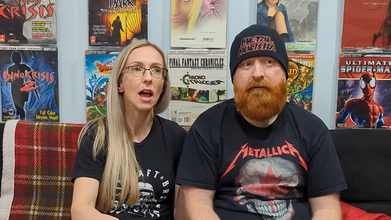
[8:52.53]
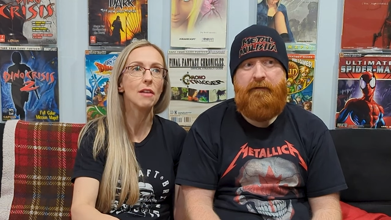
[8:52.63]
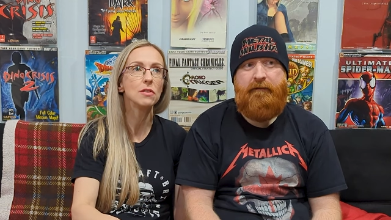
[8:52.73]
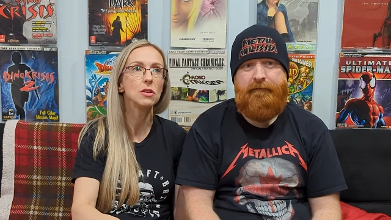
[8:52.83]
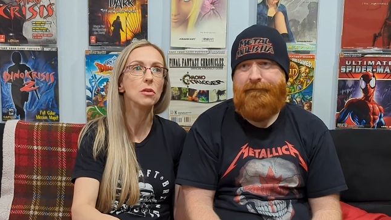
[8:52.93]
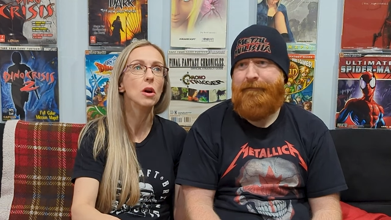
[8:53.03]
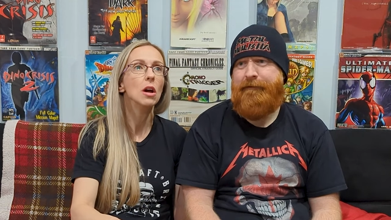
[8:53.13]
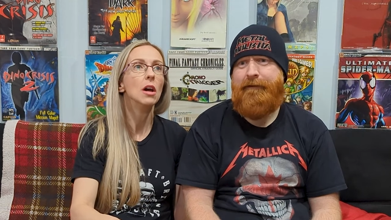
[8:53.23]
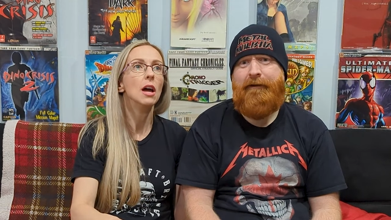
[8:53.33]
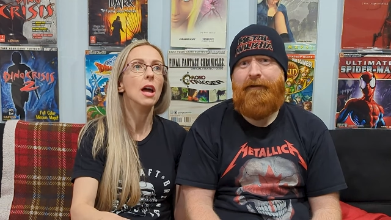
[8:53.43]
Speaker 1: have to.
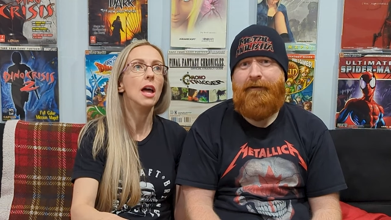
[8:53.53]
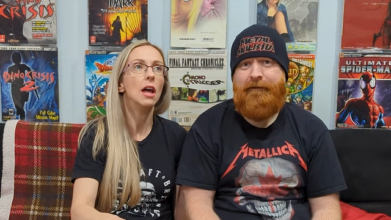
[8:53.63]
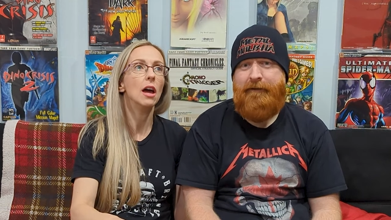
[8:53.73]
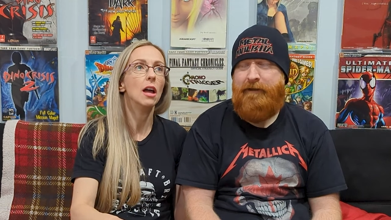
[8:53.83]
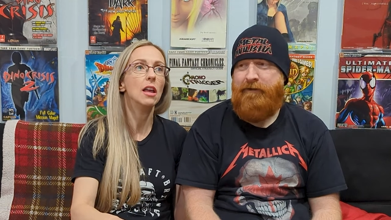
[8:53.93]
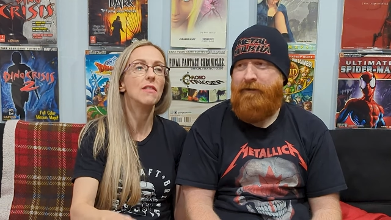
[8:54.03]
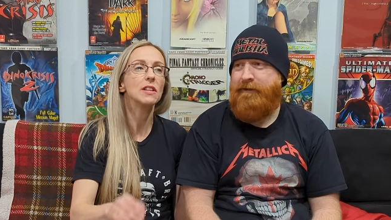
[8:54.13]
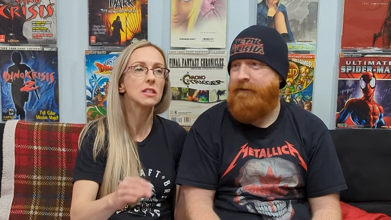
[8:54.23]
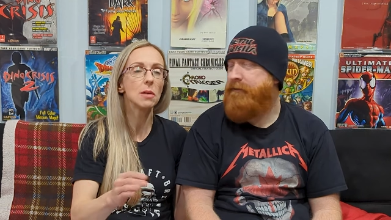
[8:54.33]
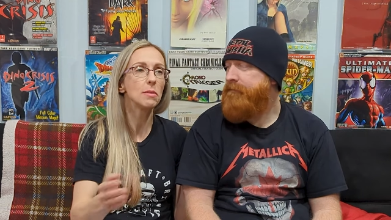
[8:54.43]
Yeah. Uh, if
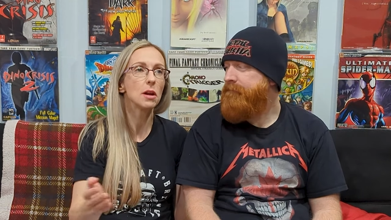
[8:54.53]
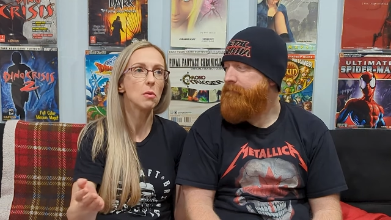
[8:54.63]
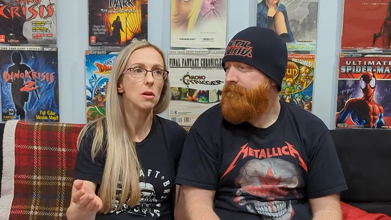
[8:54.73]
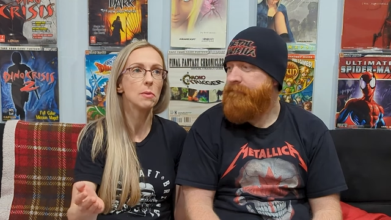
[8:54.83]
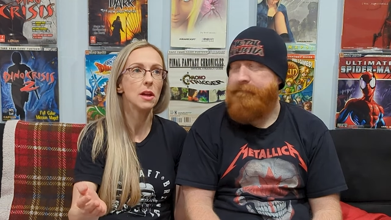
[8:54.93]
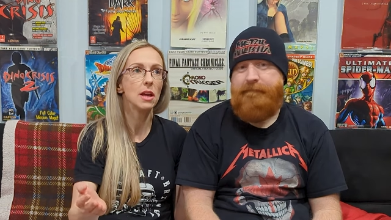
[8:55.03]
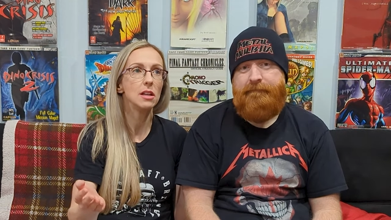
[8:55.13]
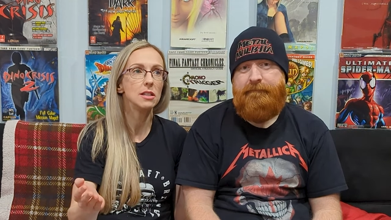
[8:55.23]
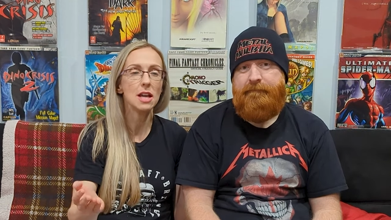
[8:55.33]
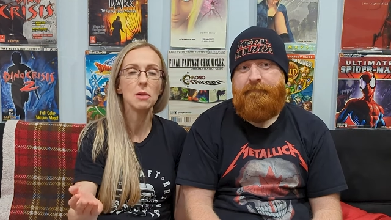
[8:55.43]
it's something I want to play
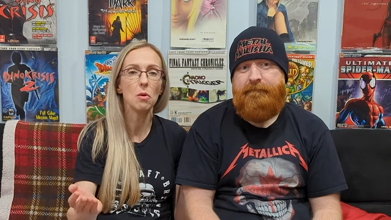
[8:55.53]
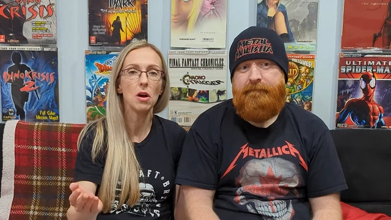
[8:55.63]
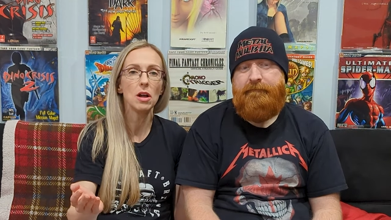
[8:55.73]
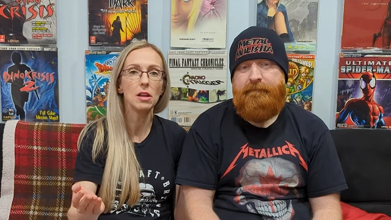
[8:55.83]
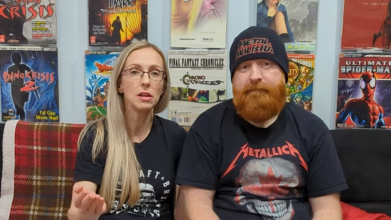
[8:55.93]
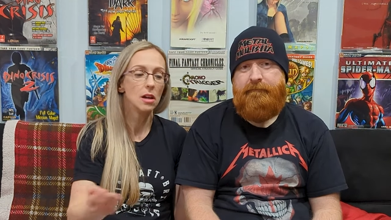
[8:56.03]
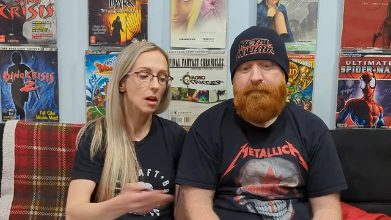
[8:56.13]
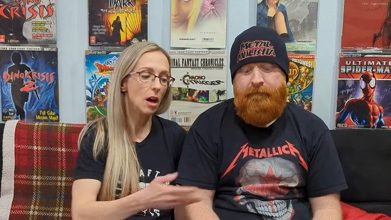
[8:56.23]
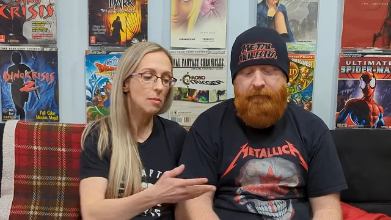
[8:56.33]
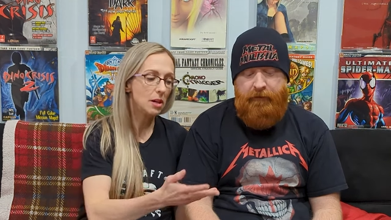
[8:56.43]
day one,
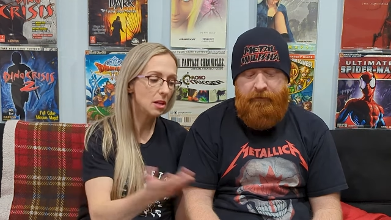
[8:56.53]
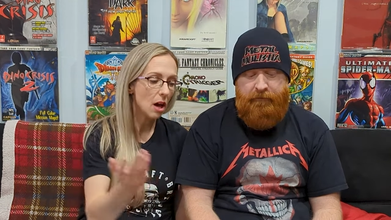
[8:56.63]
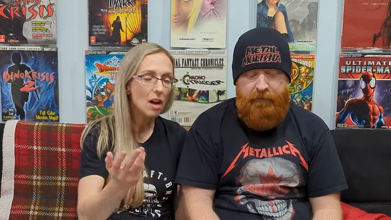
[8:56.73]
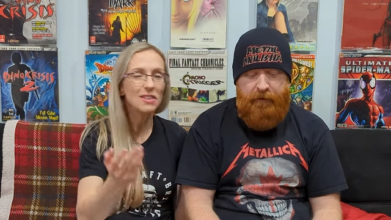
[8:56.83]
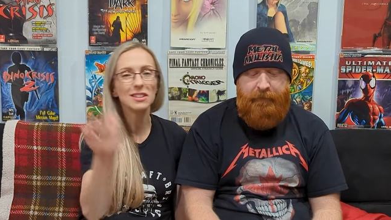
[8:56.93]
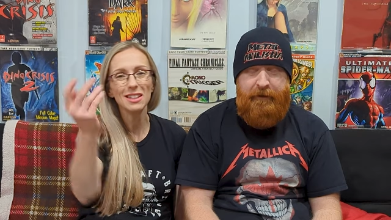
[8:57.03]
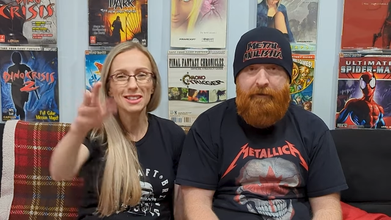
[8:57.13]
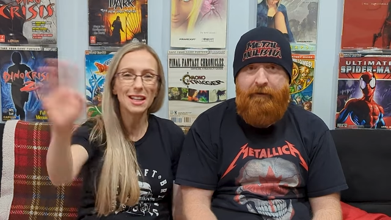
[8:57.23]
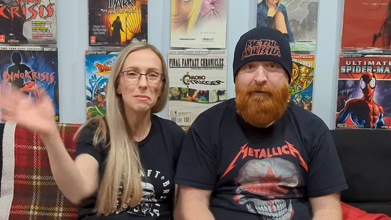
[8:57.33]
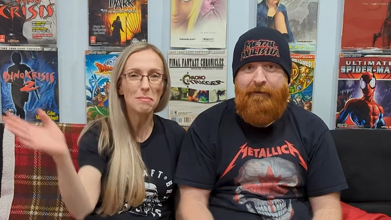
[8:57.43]
I mean, obviously I mean, it
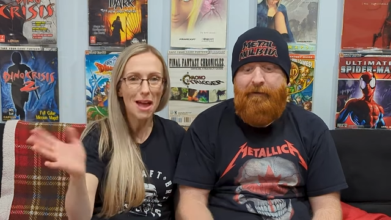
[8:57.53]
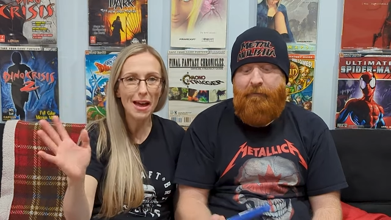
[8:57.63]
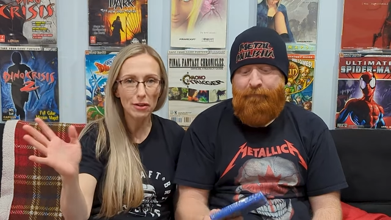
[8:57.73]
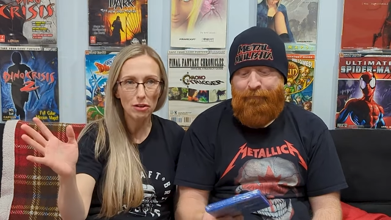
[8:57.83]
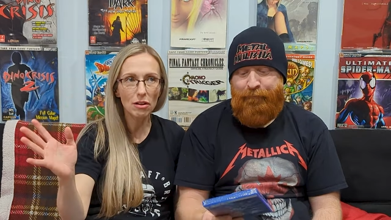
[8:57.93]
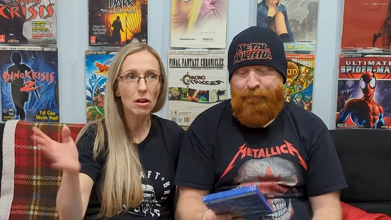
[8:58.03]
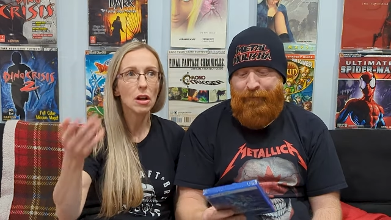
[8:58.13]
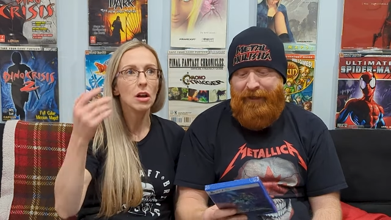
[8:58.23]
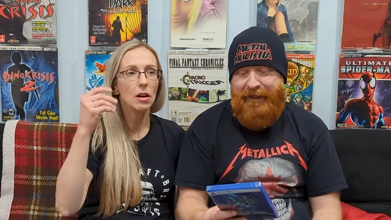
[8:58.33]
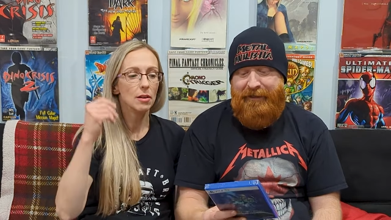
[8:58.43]
didn't matter.
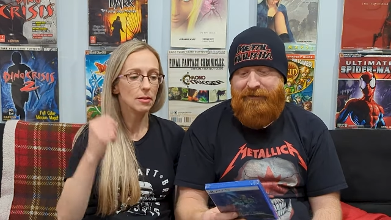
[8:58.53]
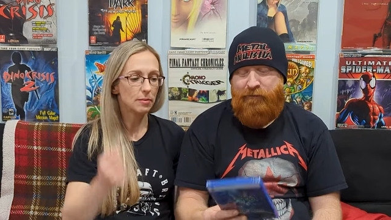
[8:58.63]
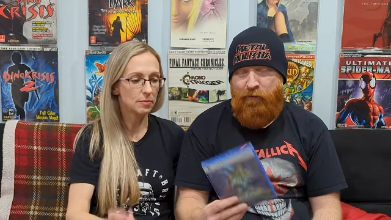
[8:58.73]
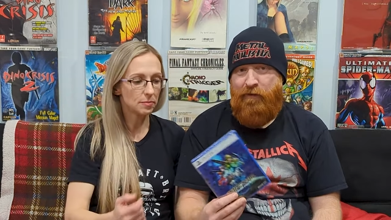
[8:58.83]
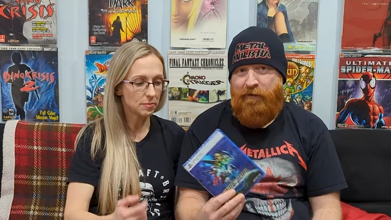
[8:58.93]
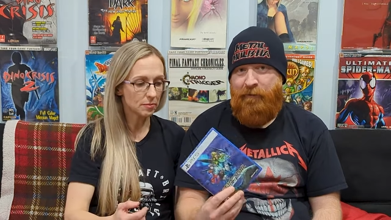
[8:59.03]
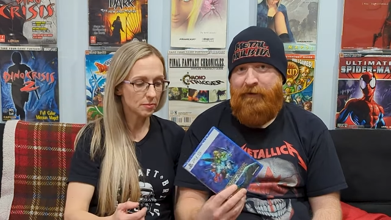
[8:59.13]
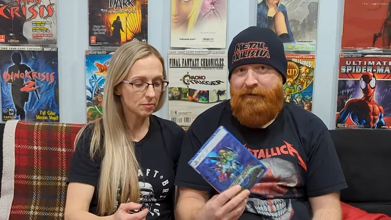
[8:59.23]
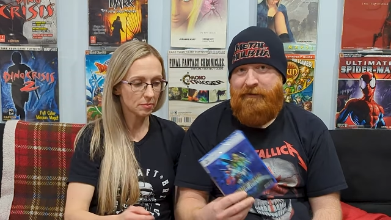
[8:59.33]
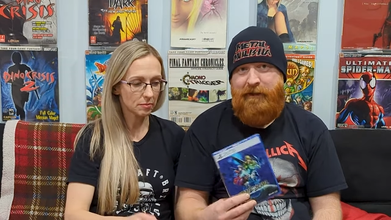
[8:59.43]
Speaker 2: Plans were to play
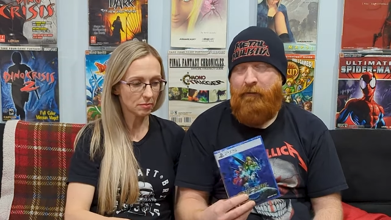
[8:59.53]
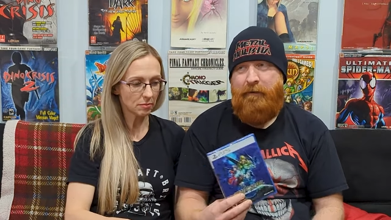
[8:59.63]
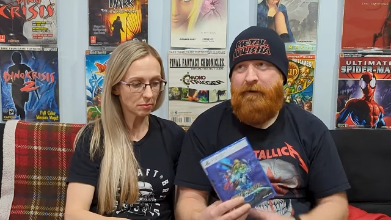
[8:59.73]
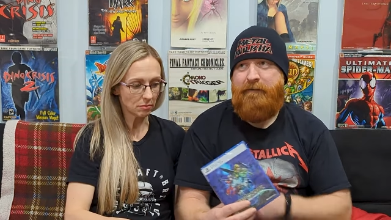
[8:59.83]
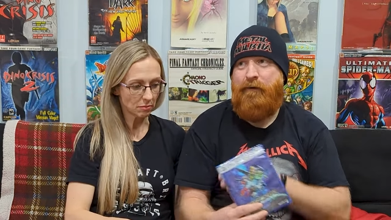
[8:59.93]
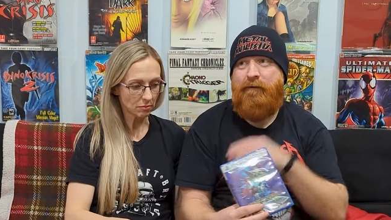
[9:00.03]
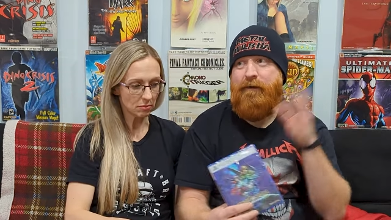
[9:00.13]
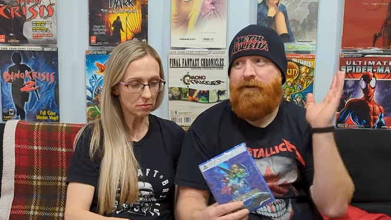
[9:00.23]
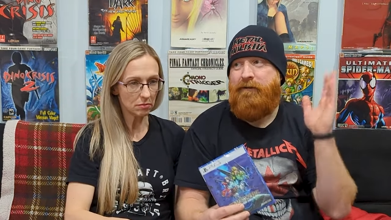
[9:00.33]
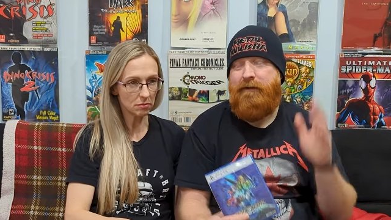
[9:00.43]
this day one, but we've been
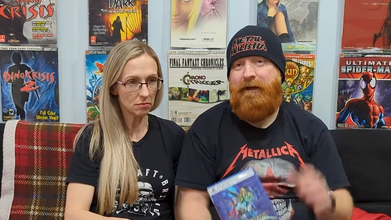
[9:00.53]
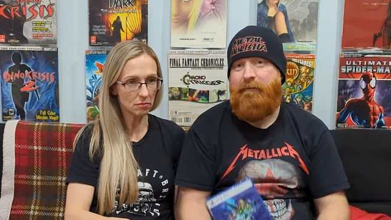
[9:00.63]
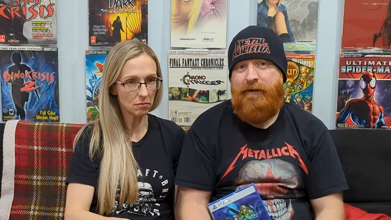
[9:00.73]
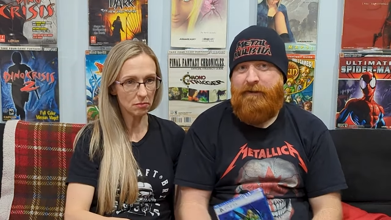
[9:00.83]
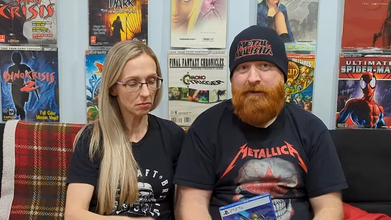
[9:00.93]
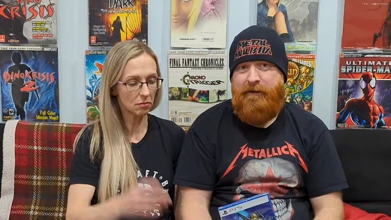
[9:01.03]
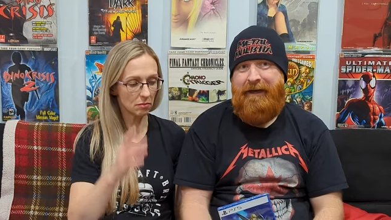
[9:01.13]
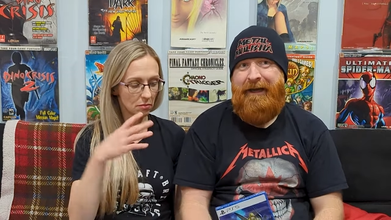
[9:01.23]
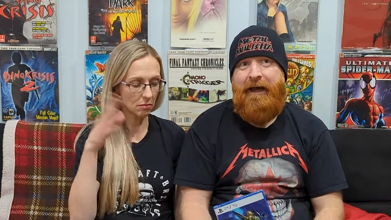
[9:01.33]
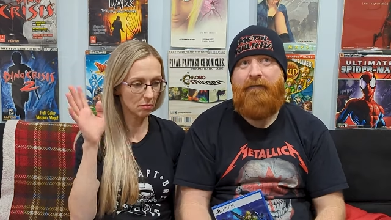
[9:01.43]
so damn busy that
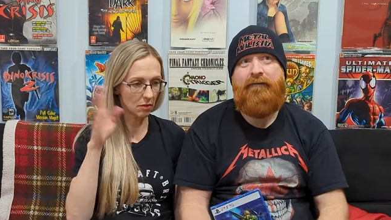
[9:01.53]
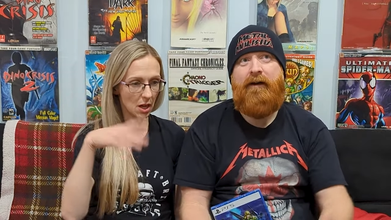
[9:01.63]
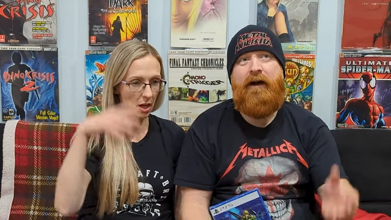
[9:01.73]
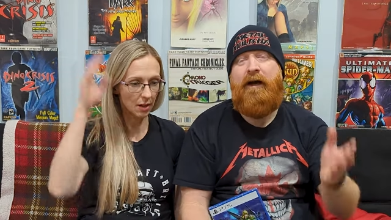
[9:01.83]
I have, yeah.